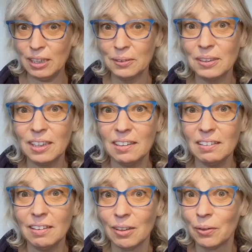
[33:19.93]
out
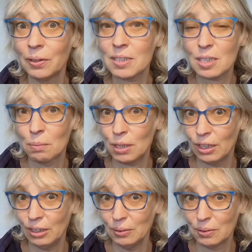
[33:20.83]
there learned
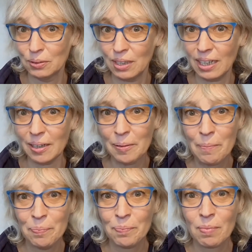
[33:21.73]
something new today.
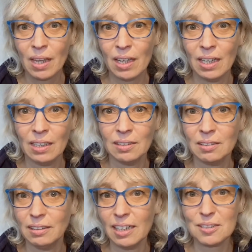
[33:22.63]
And
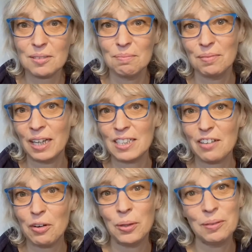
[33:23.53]
yes, thanks
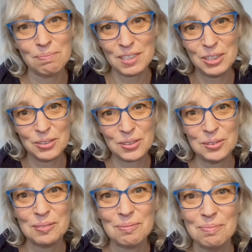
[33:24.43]
everyone. See you
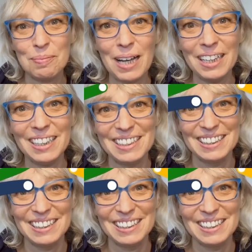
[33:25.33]
soon. Bye.